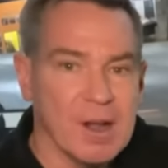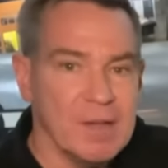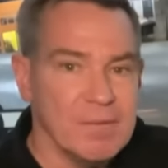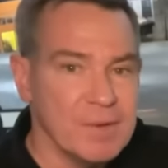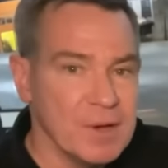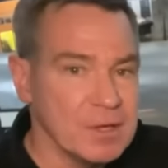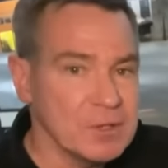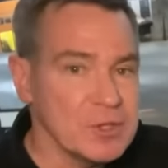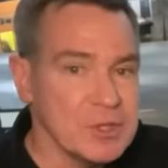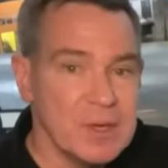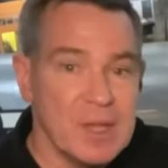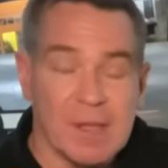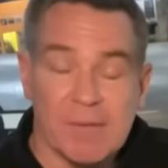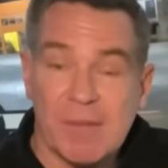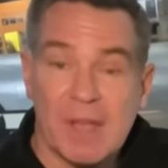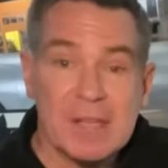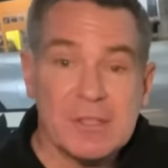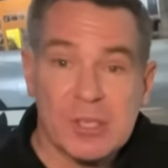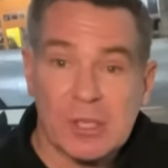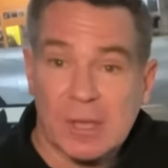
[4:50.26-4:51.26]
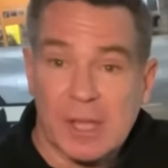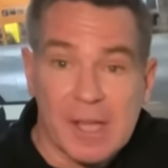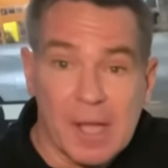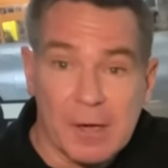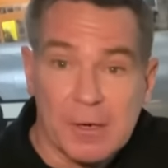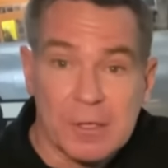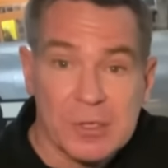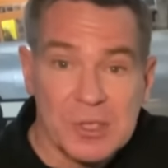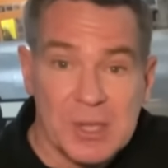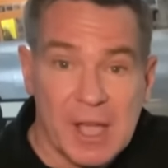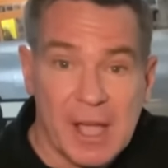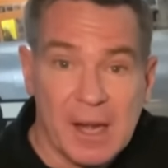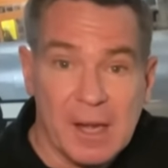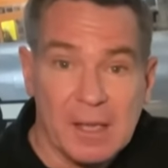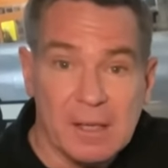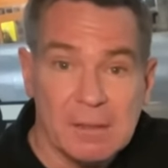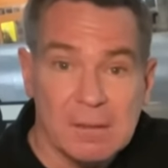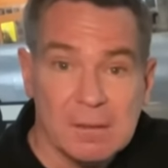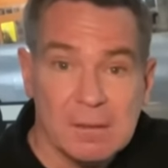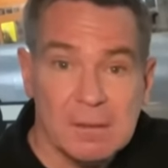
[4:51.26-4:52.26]
eventually
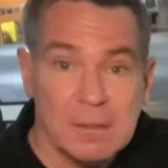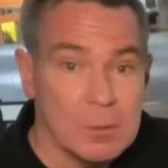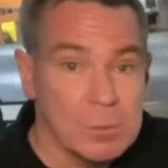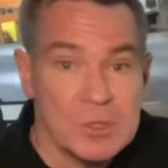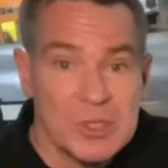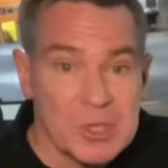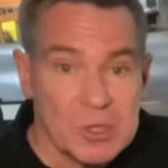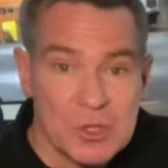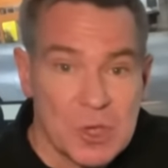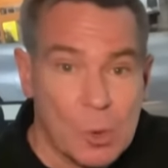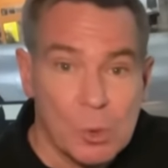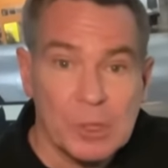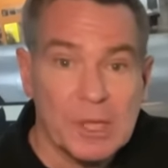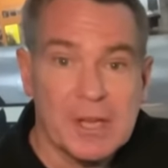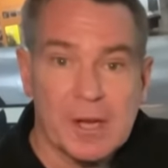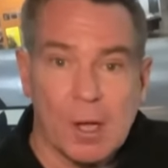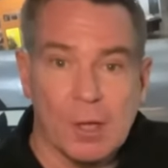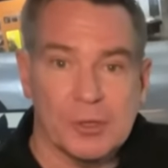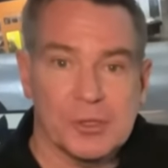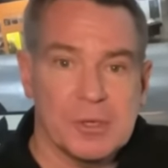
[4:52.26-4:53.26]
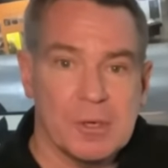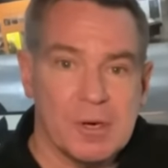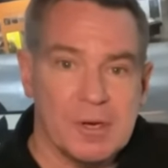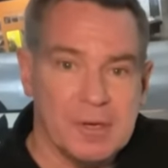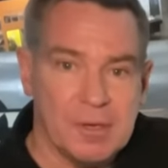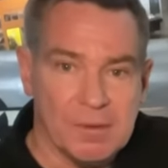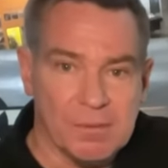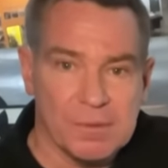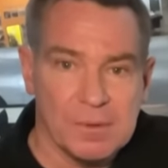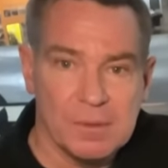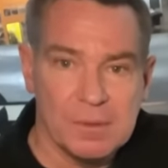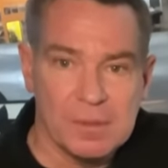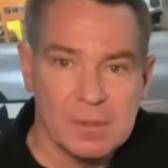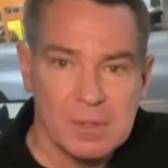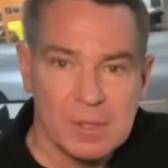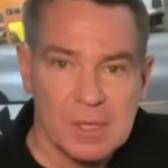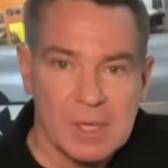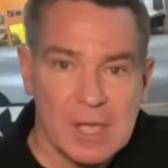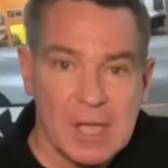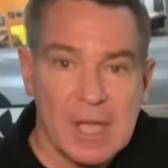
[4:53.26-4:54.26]
understanding it was his only alternative.
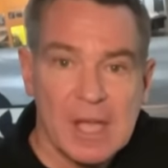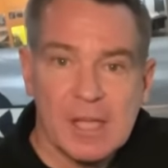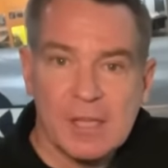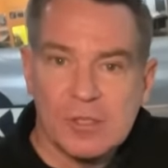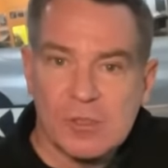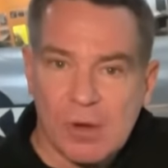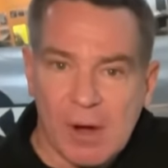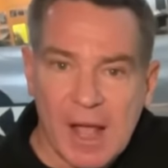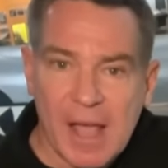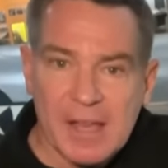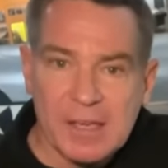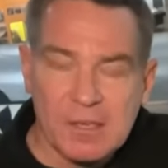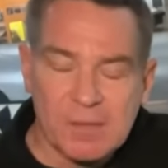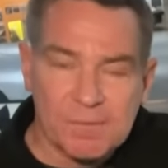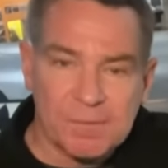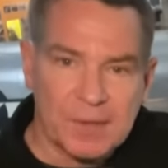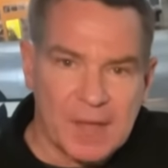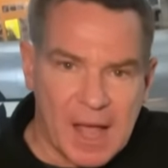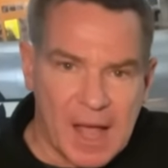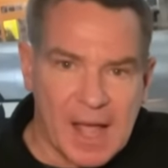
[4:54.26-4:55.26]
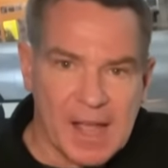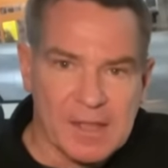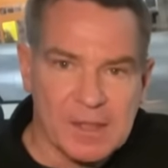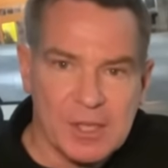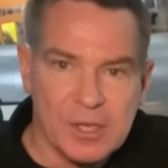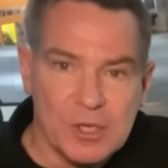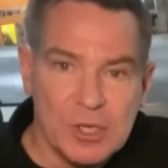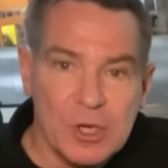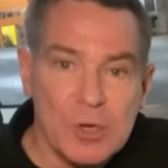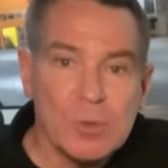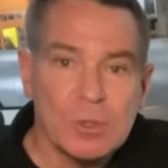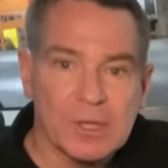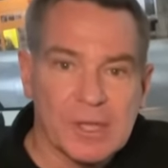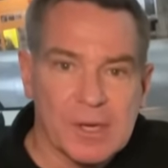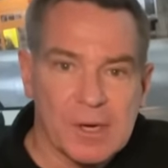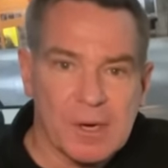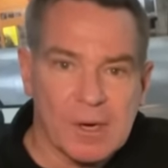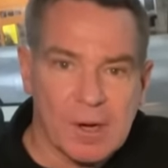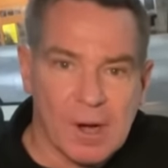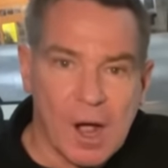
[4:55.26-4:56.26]
Trying to fly the
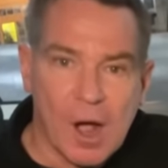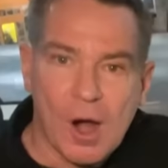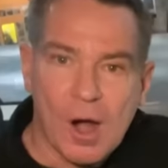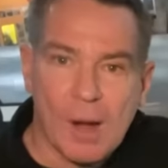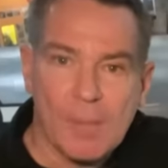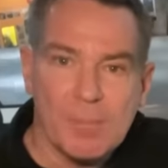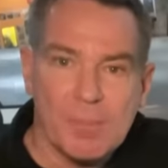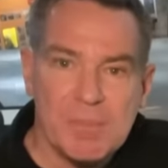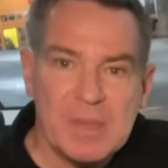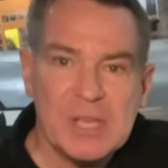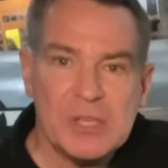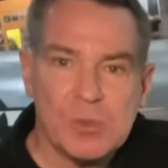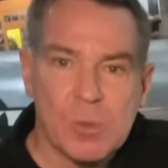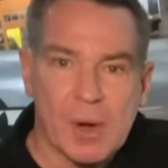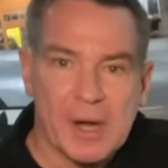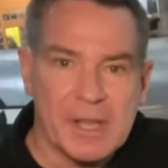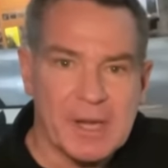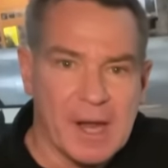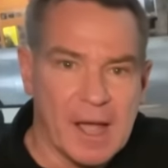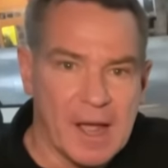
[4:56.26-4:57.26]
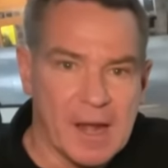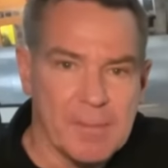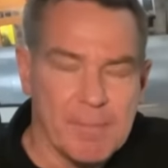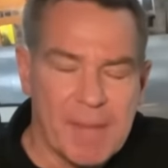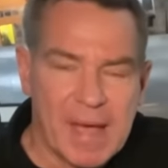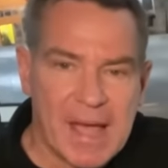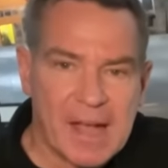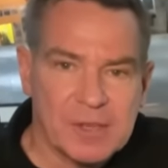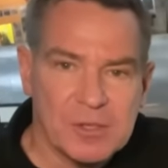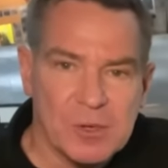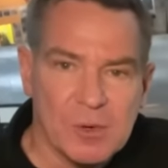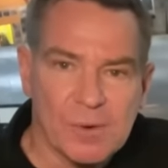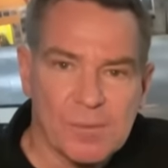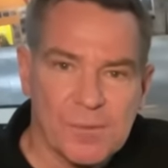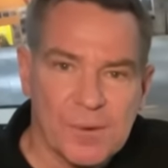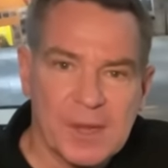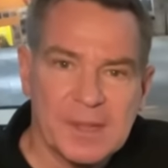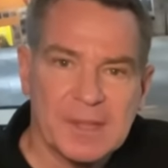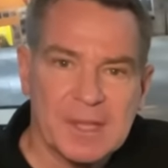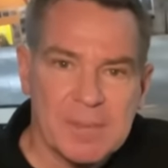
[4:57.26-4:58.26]
nuclear-armed B twenty-nine back to a
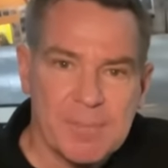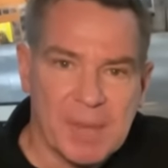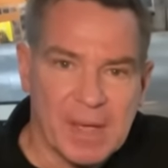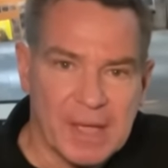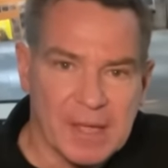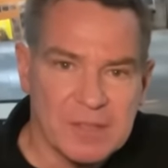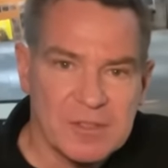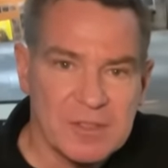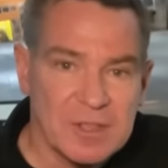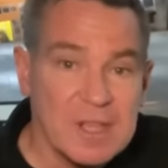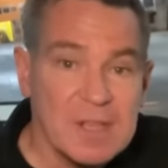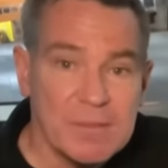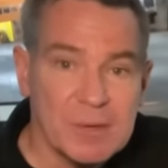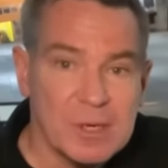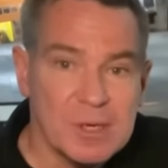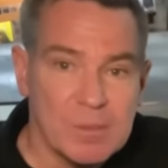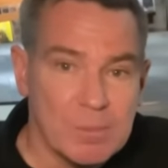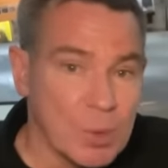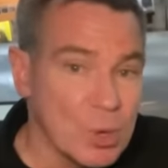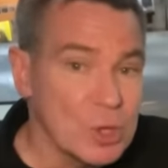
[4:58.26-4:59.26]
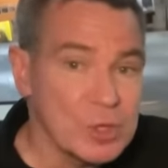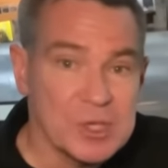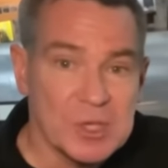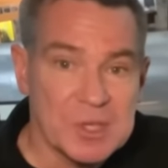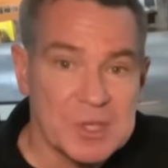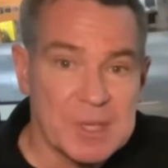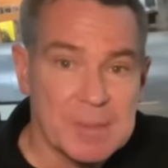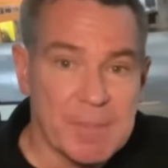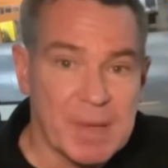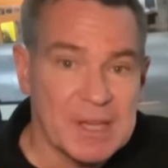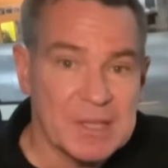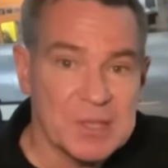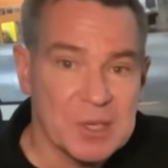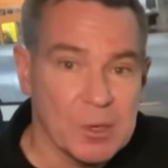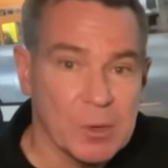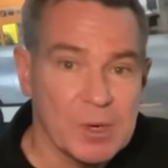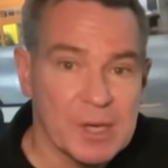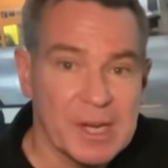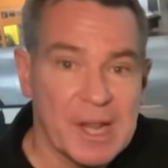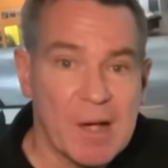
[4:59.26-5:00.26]
friendly base, even an emergency base at
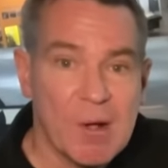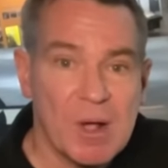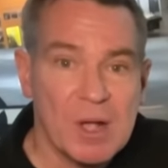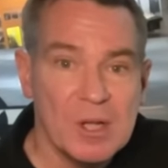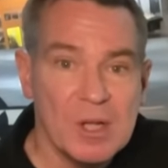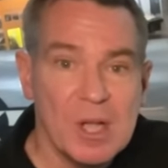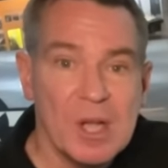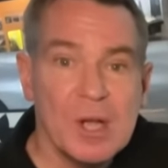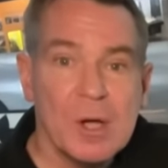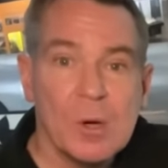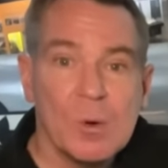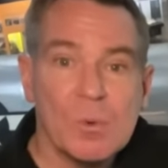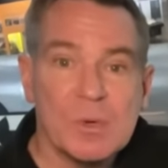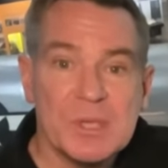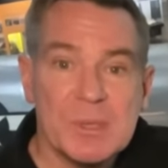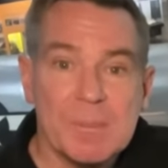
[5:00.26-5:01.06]
Okinawa, was